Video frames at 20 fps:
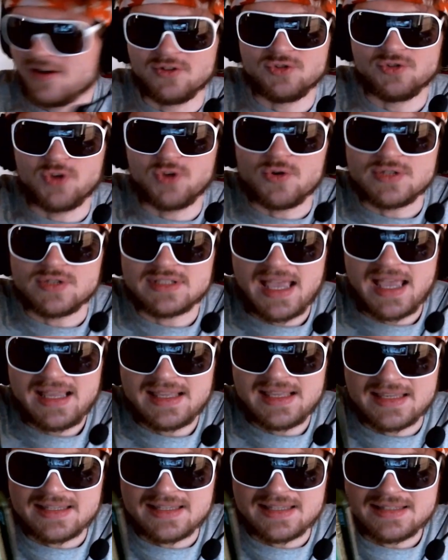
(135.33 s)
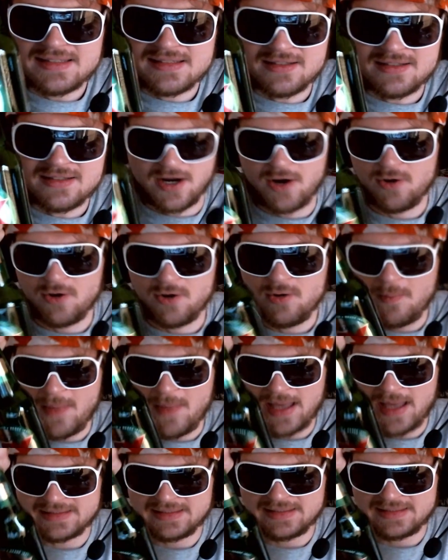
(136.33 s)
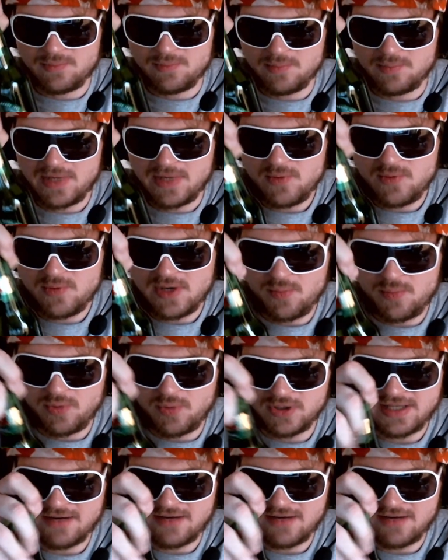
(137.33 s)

Dos Equis, you know, Mexican beer. We can put that